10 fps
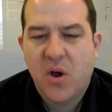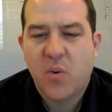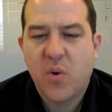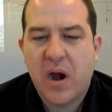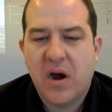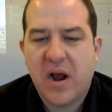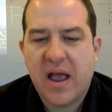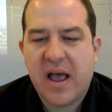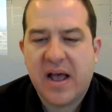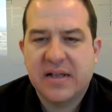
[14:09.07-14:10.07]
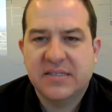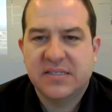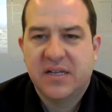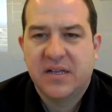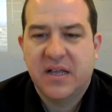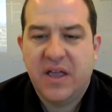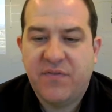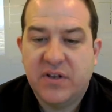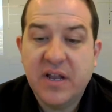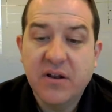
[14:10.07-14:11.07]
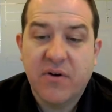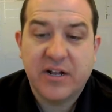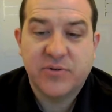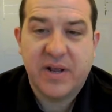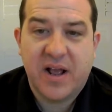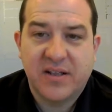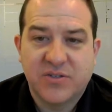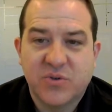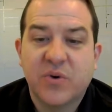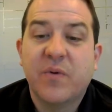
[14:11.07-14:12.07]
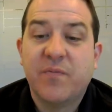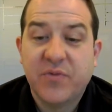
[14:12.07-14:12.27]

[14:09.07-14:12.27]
Whereas if you didn't graduate high school,